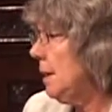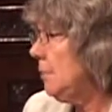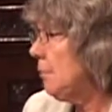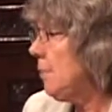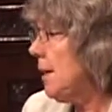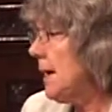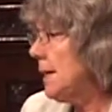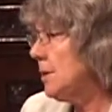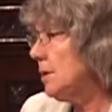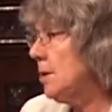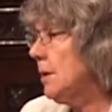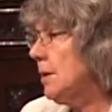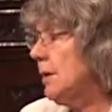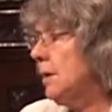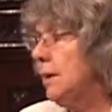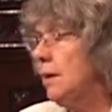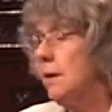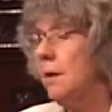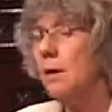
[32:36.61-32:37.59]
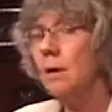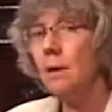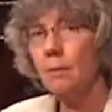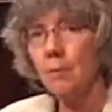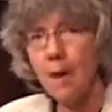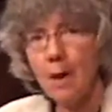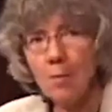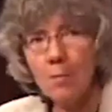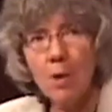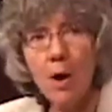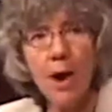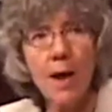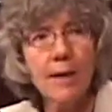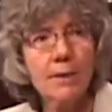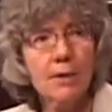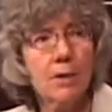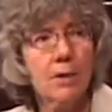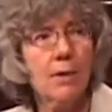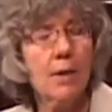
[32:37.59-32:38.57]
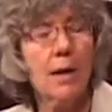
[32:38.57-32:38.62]
impatient and look at my
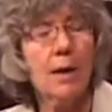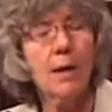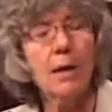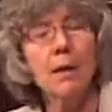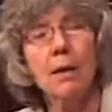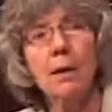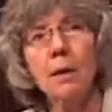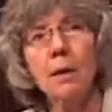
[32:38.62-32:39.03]
watch and think,